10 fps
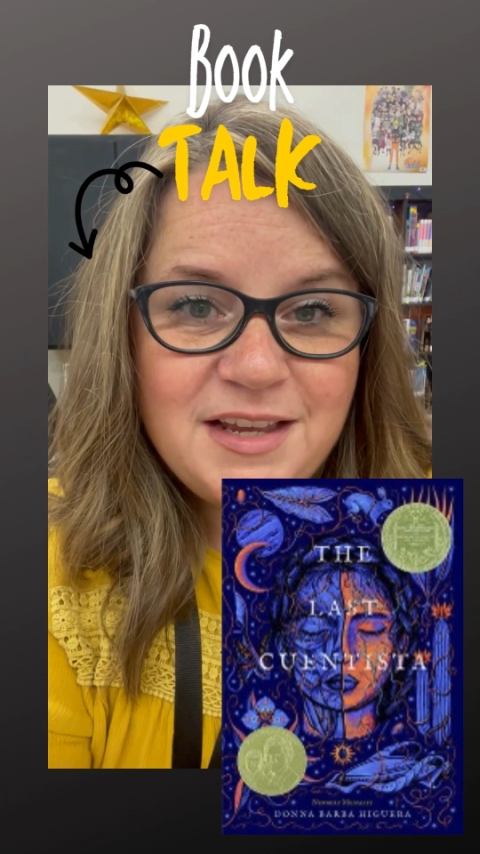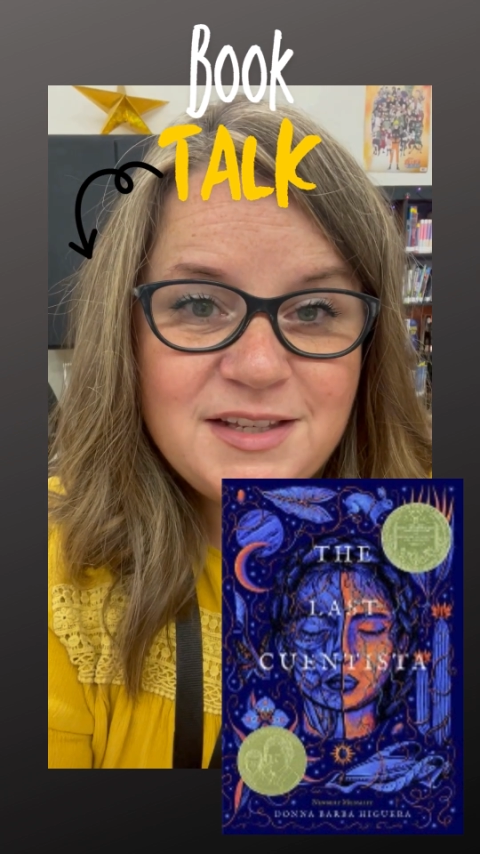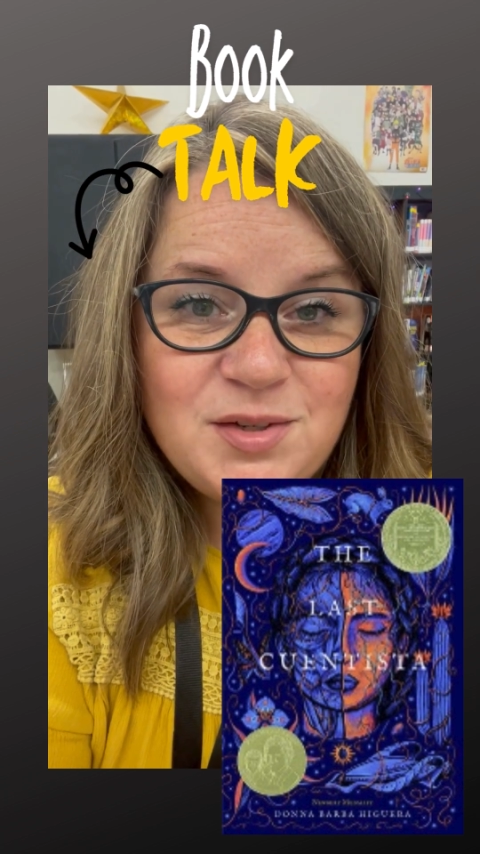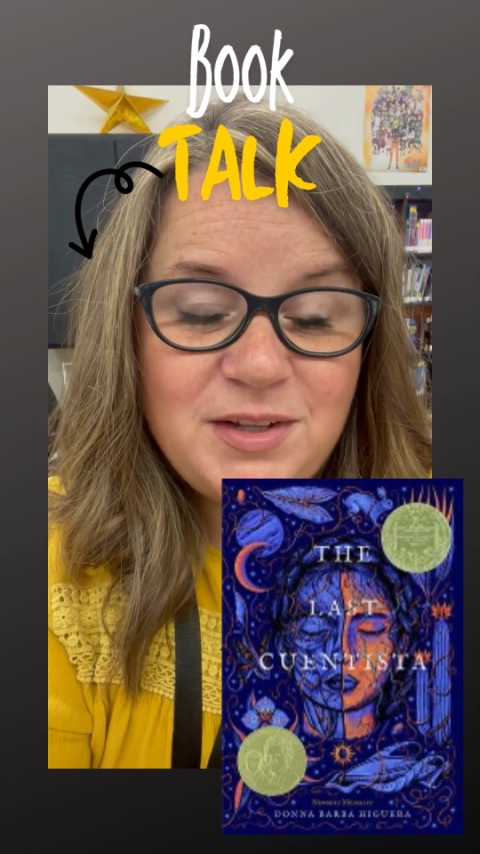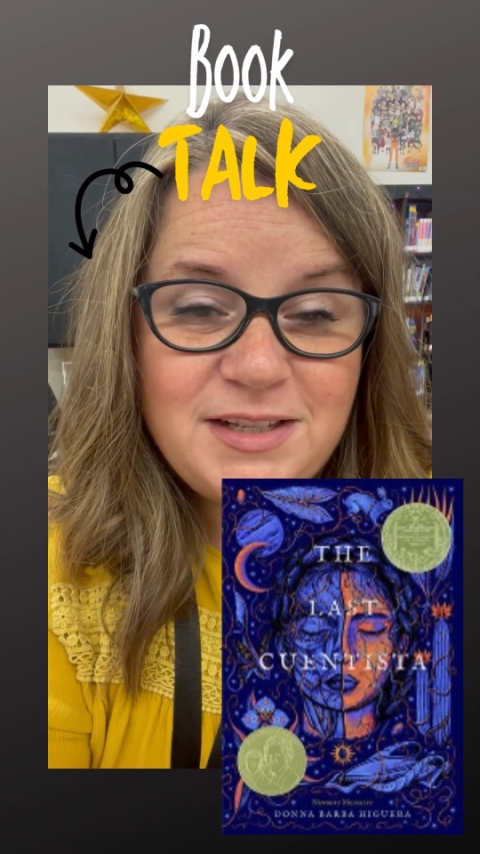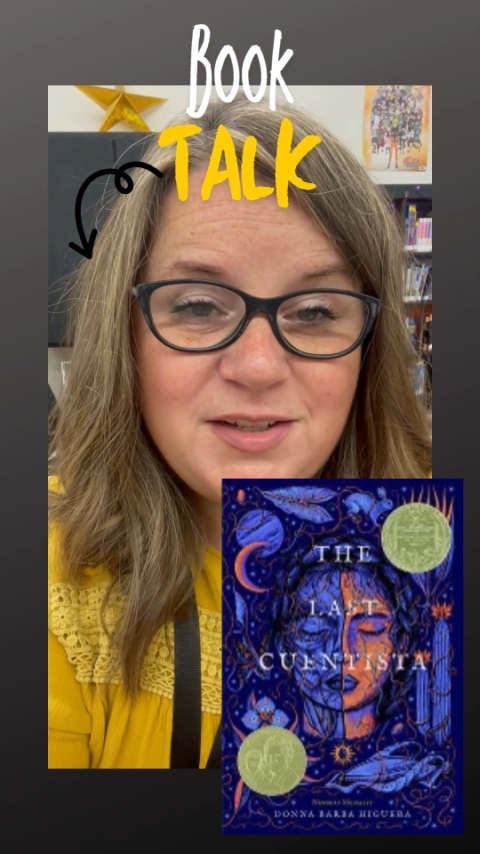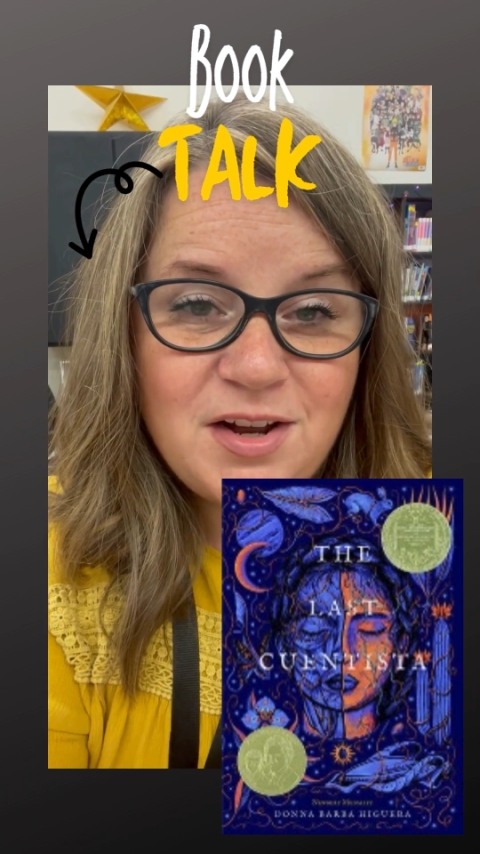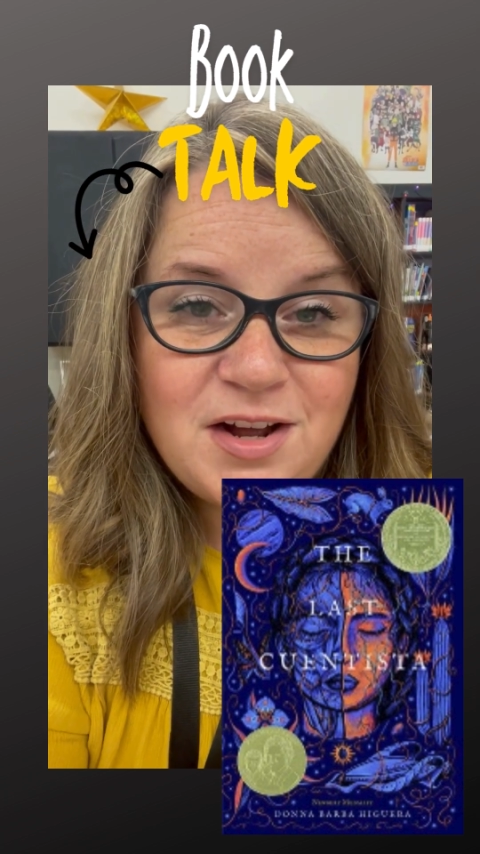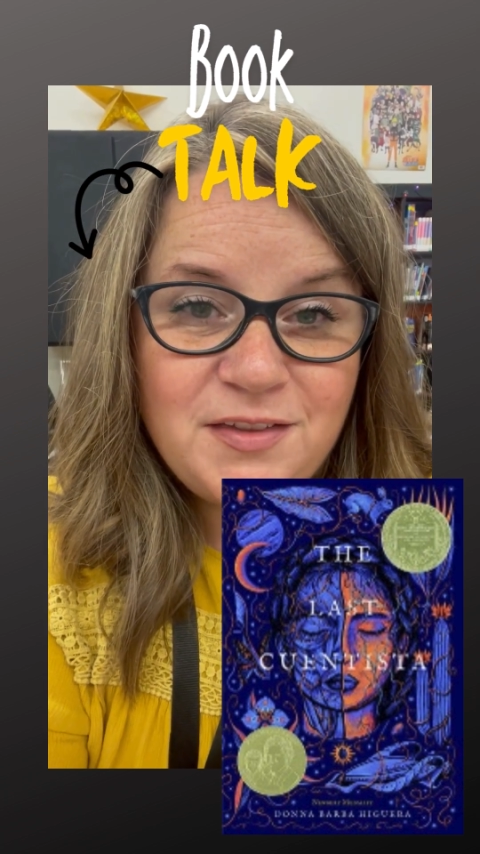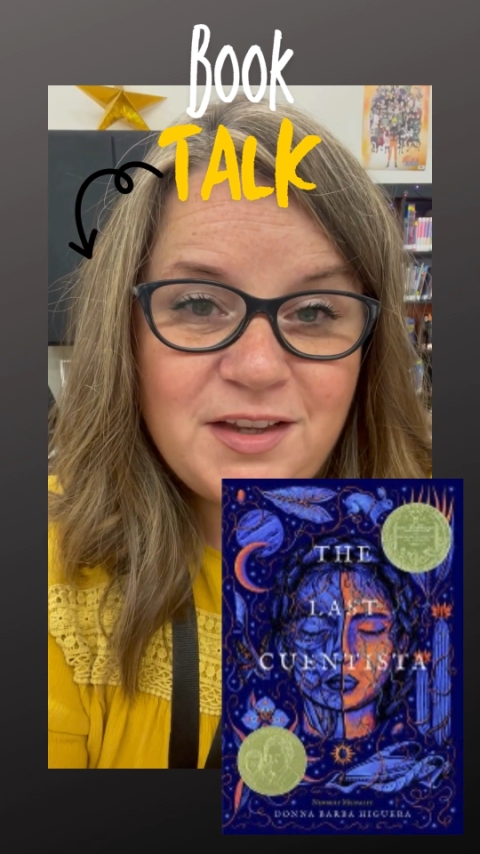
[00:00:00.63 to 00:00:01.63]
So let's
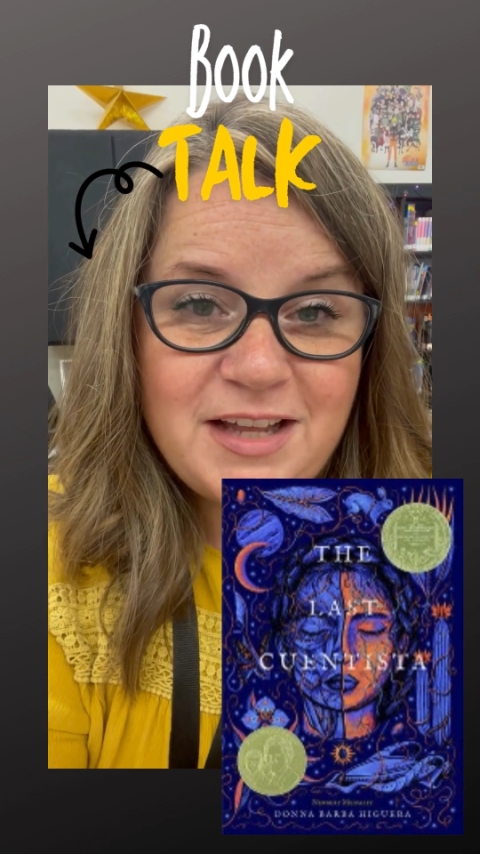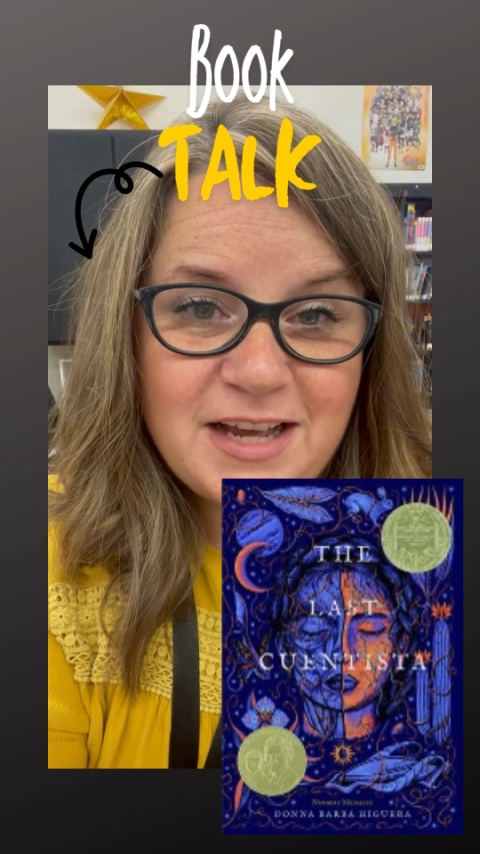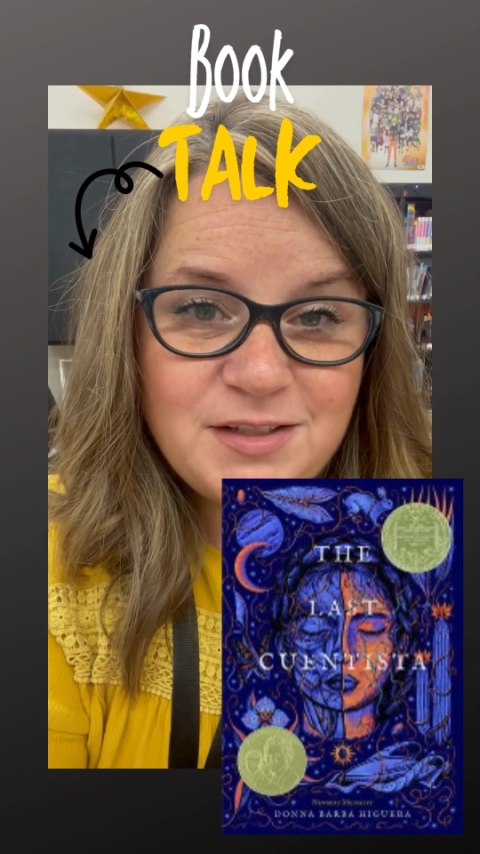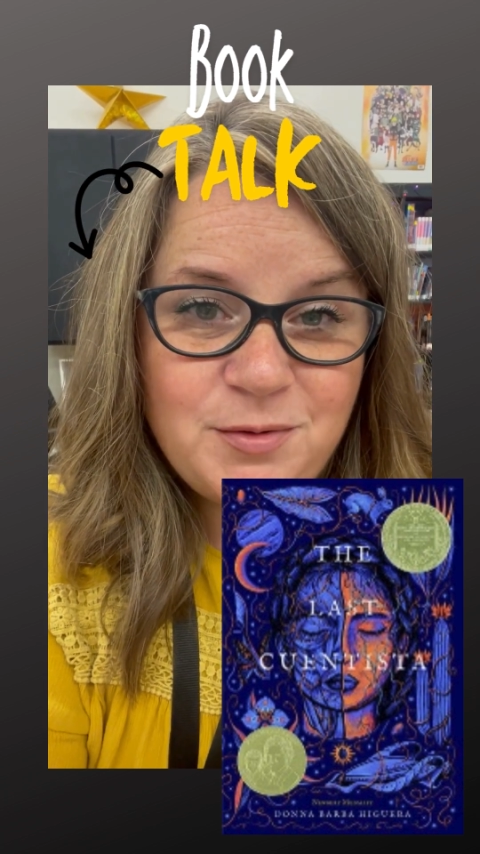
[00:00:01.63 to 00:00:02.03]
talk The Last